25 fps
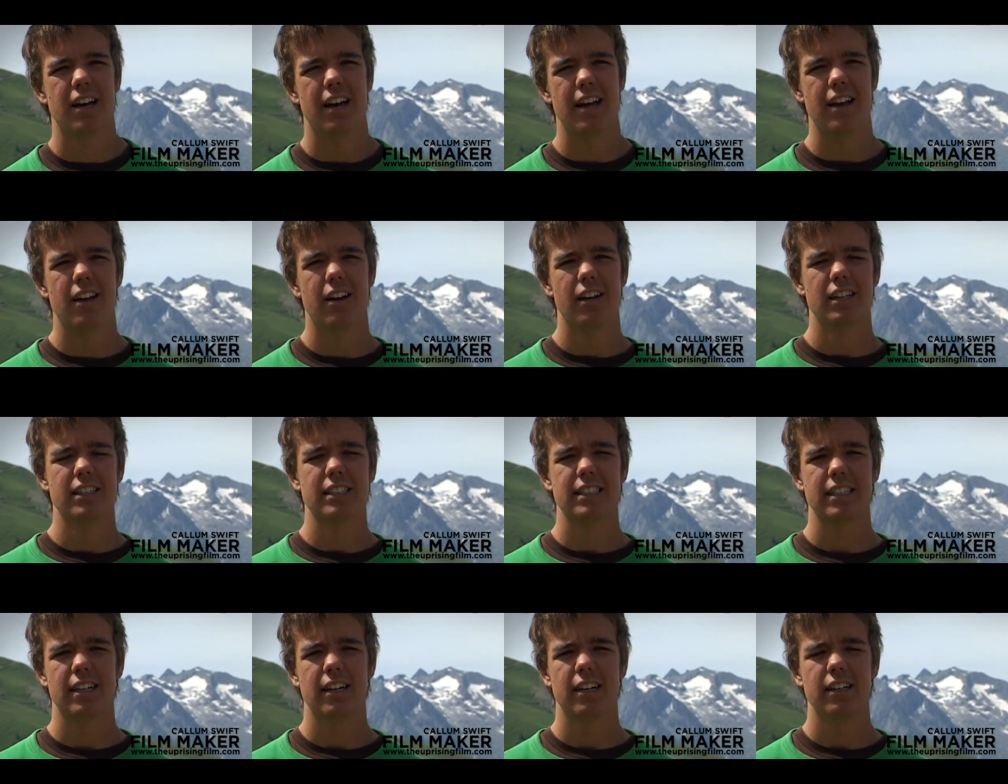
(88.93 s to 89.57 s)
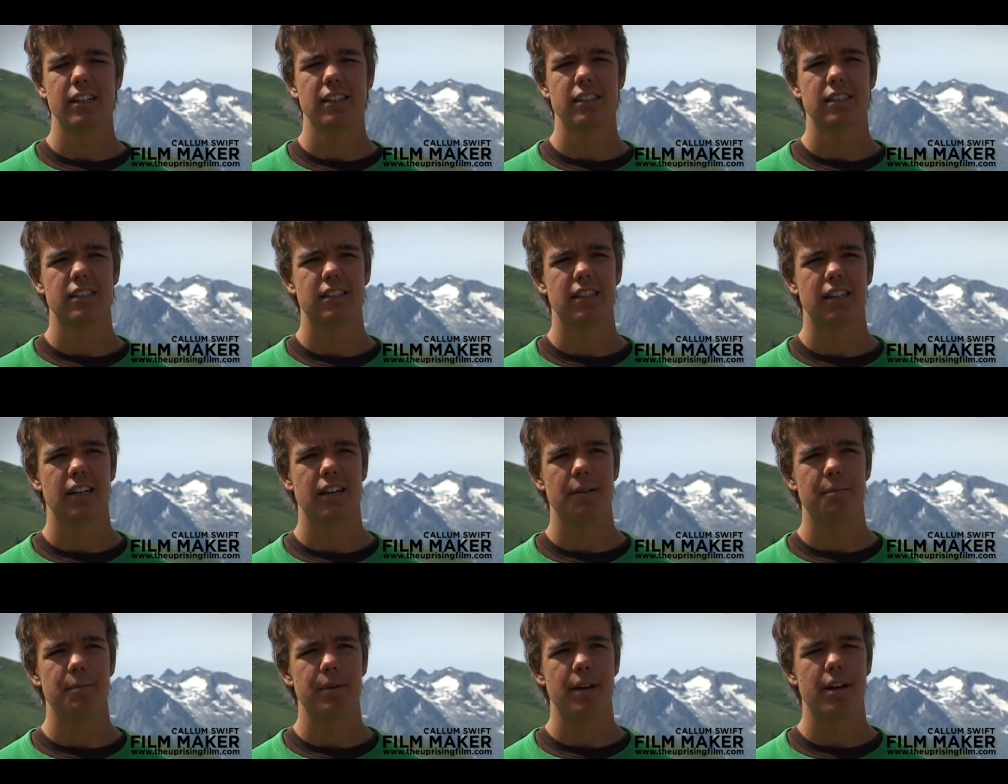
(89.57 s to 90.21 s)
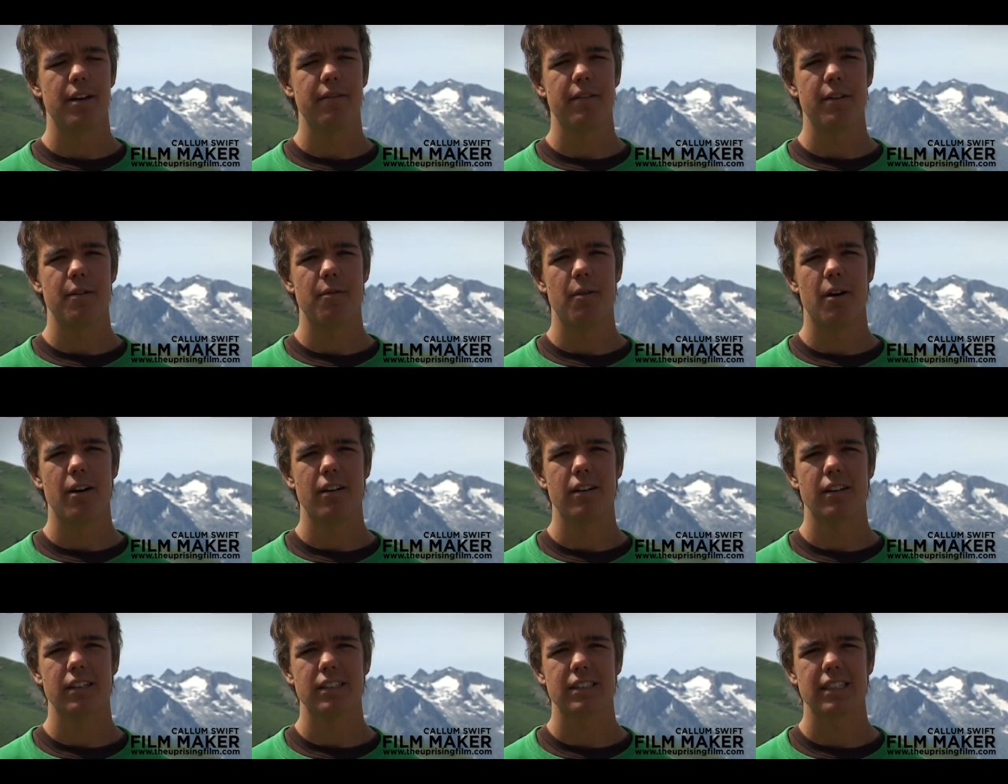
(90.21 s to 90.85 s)
And last year I used the
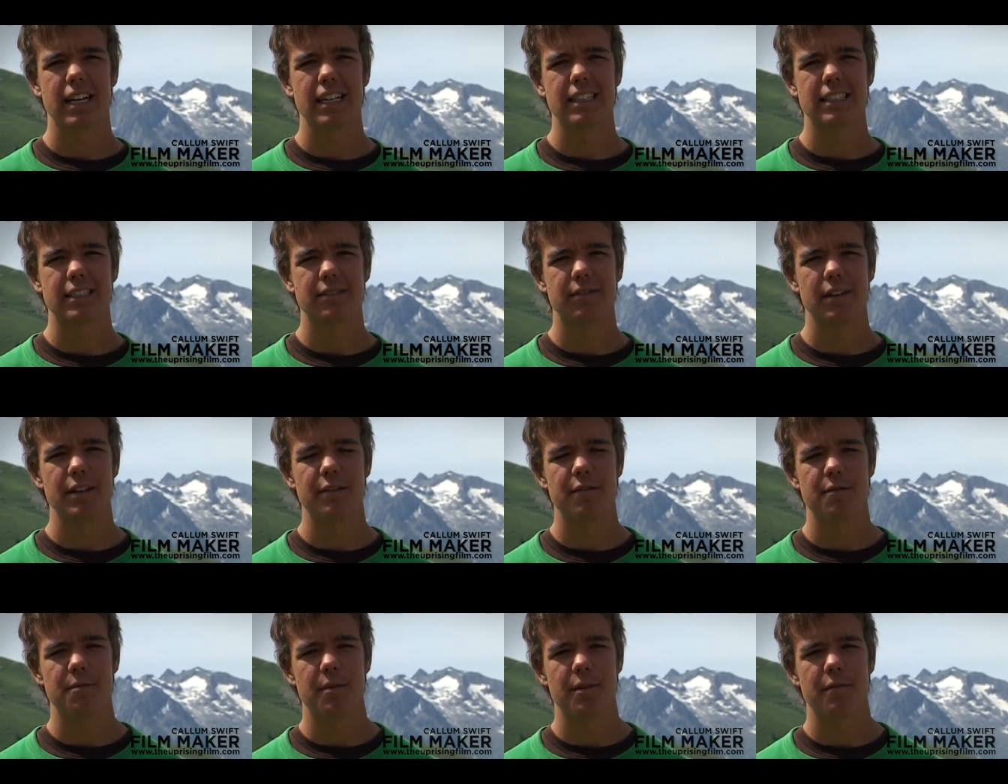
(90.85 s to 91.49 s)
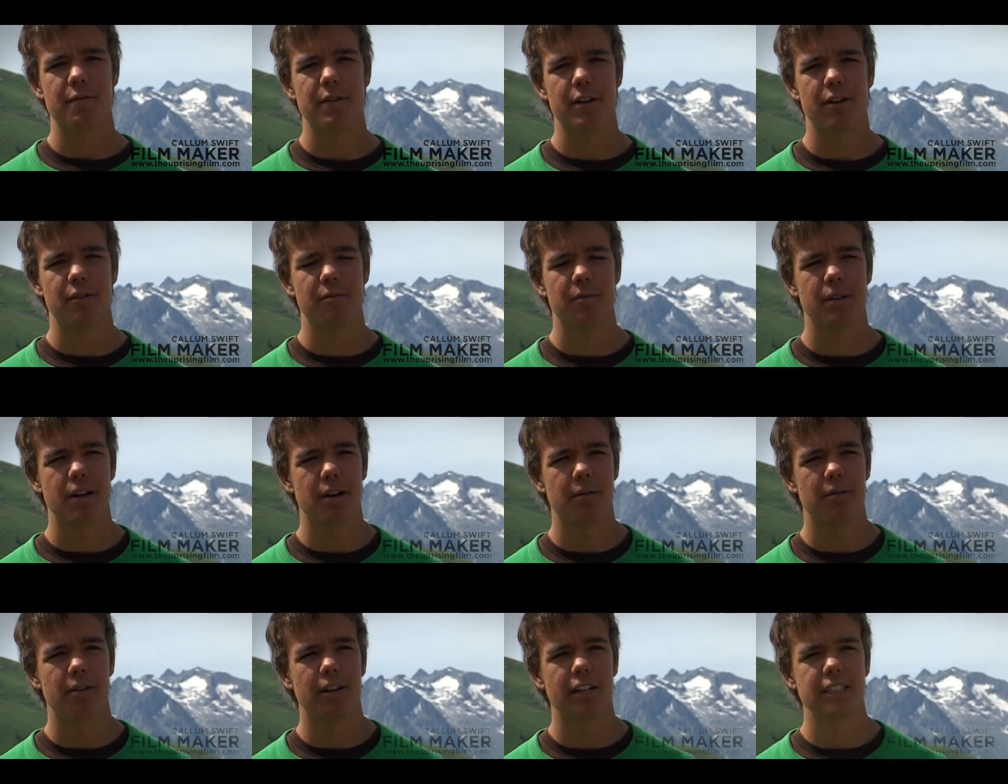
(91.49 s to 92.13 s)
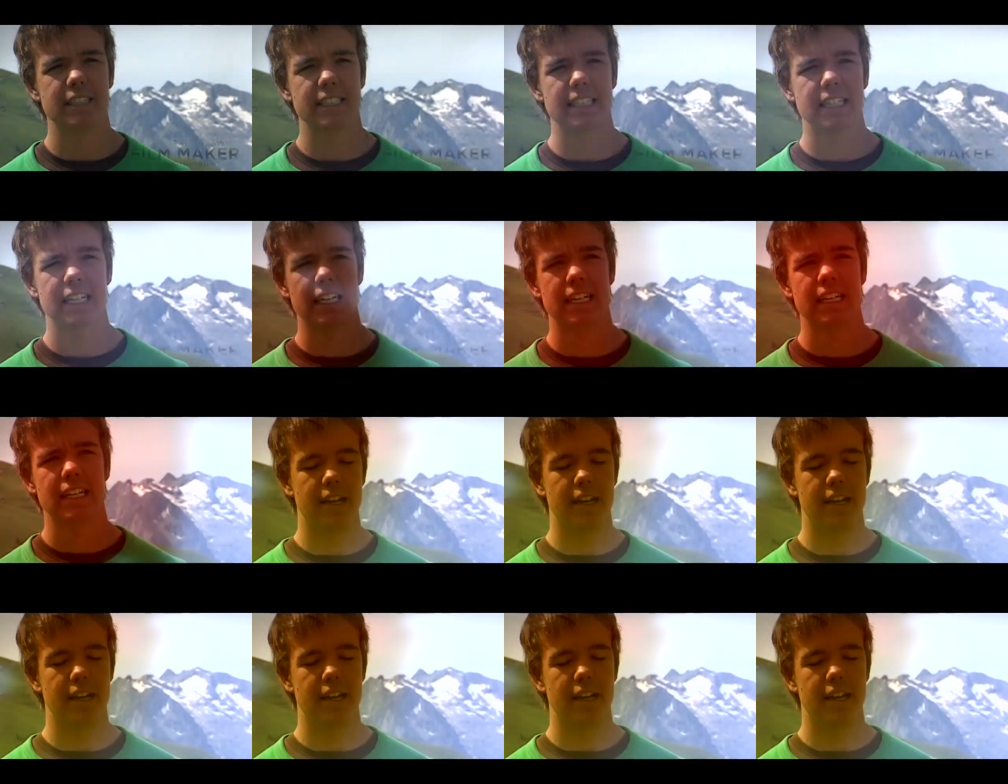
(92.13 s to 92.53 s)
POV1 extensively for my film The Uprising.